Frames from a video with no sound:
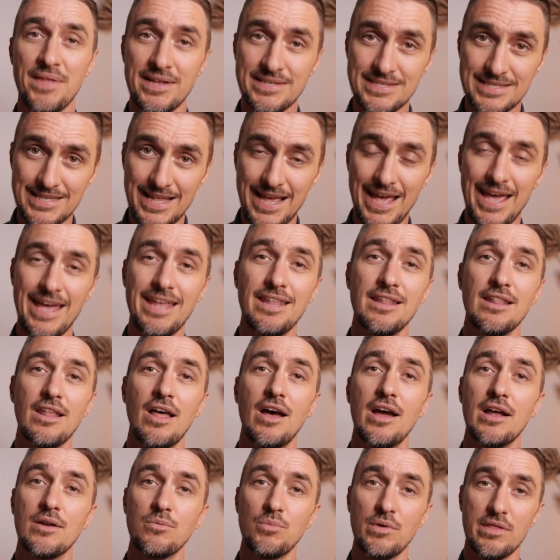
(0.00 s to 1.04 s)
That's the
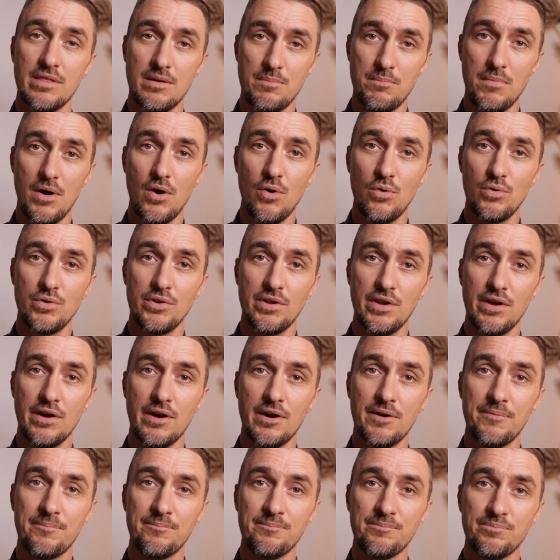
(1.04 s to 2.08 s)
headline with
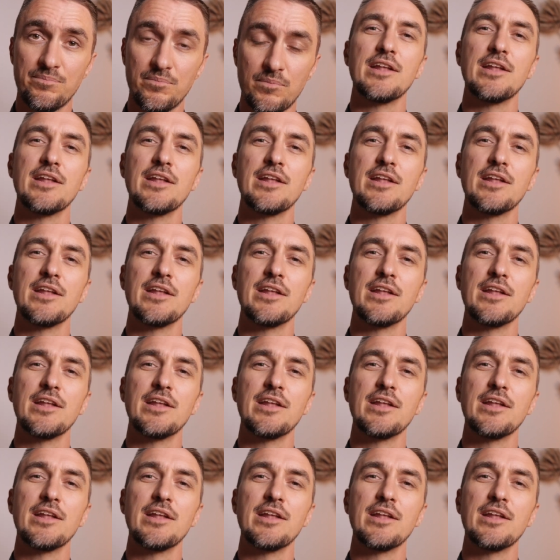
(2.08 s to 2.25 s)
ammonia.